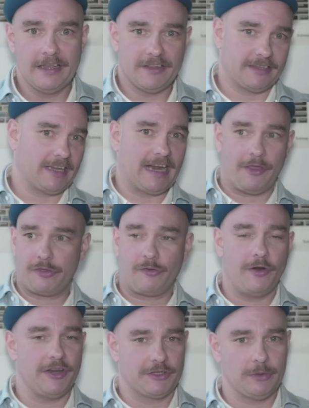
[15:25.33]
that they got
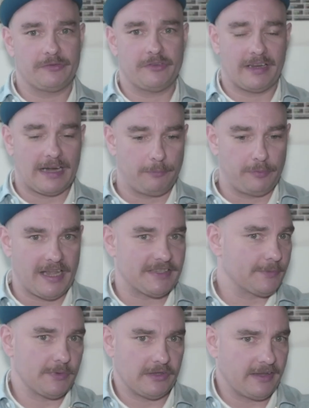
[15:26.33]
thrown into after they got
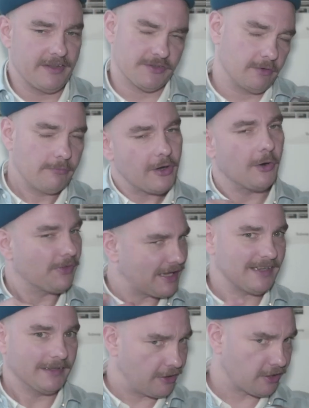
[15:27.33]
blasted with a laser. No, no, that's
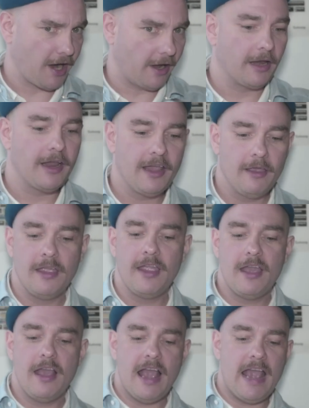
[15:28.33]
it. They're gone.
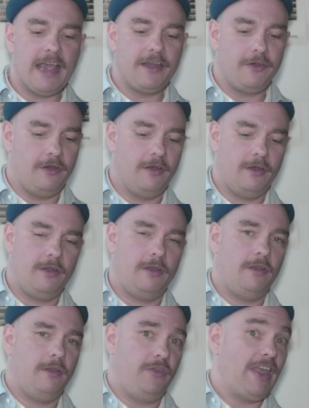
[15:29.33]
And
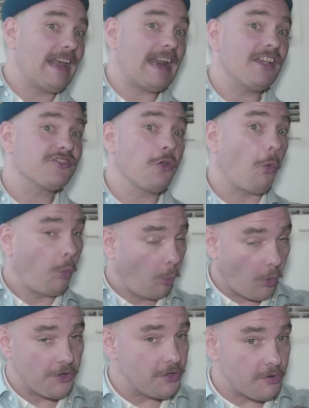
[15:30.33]
that has the
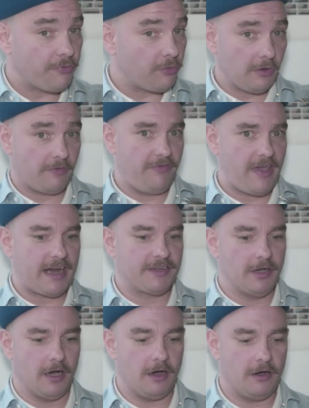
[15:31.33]
wonderful effect
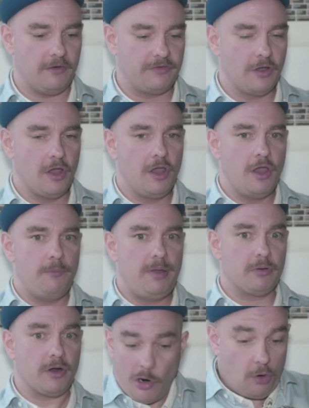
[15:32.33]
of people
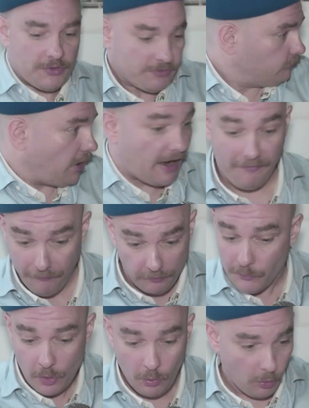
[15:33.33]
going, oh, ah,
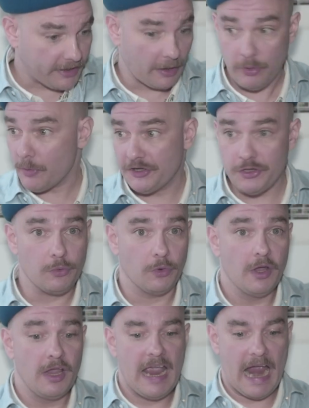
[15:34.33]
okay, what do I do?
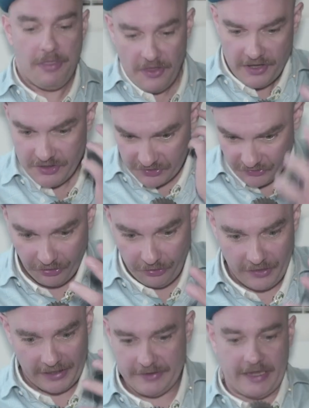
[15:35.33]
And then they just,
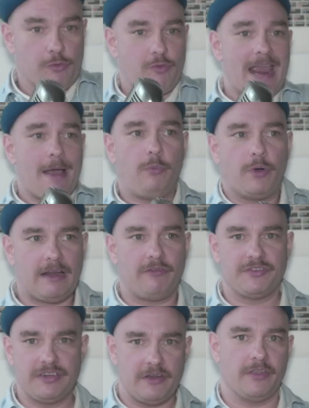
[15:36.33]
they, they grab
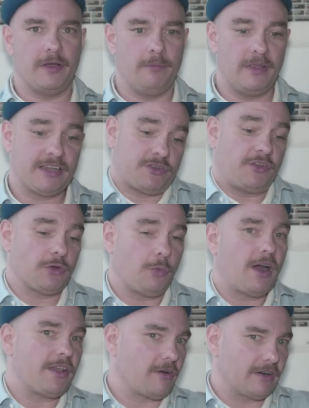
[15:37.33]
whatever's near them. That's also
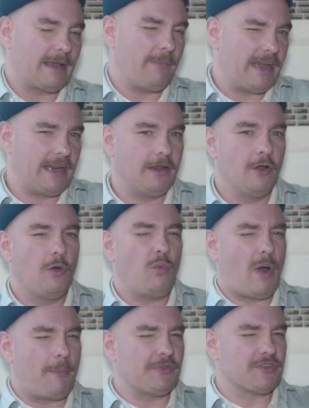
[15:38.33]
why there aren't that many
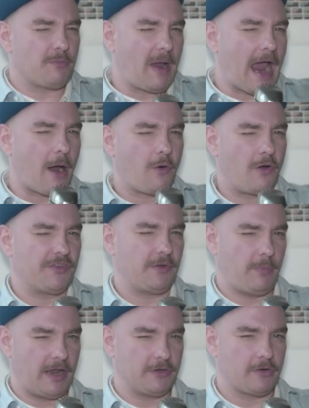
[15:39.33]
weapons or powers in
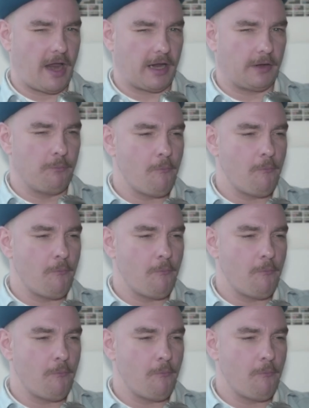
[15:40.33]
Pendragon.